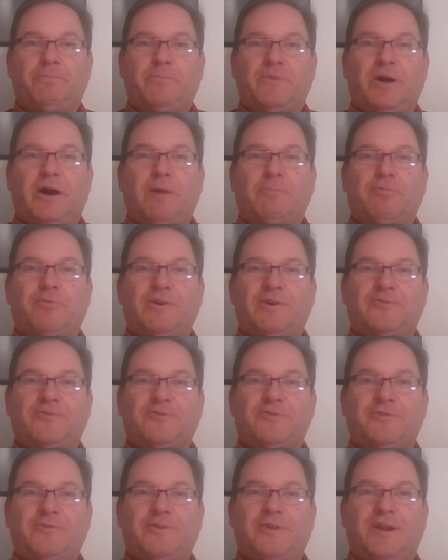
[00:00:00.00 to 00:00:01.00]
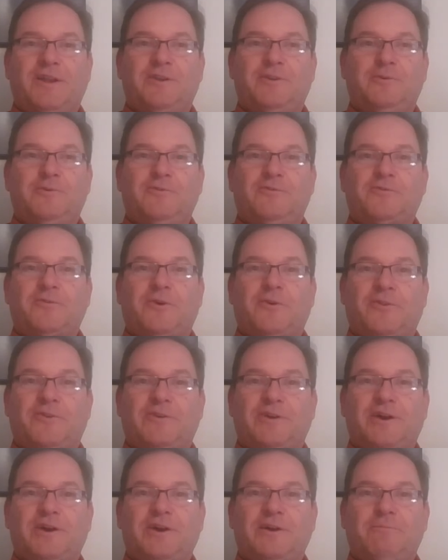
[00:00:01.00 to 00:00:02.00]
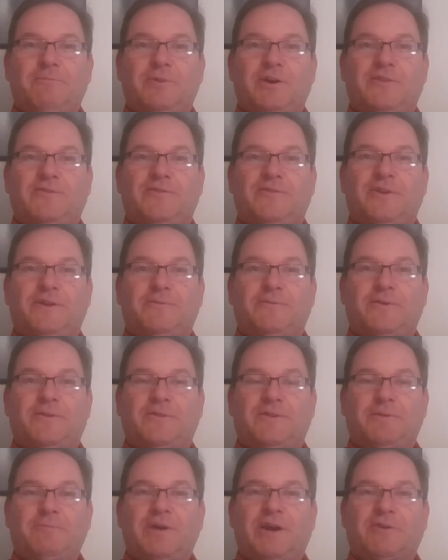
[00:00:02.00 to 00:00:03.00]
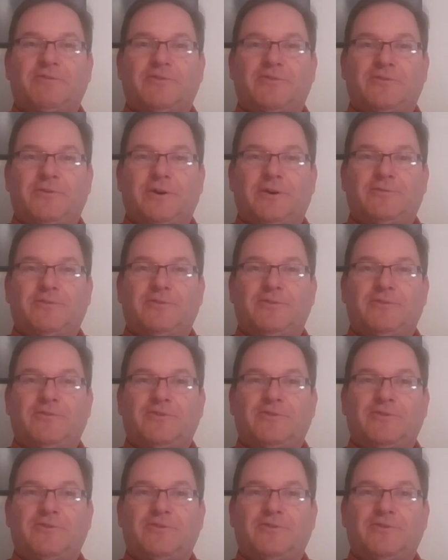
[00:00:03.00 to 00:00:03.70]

operational and used all the time, but it's different than Microsoft.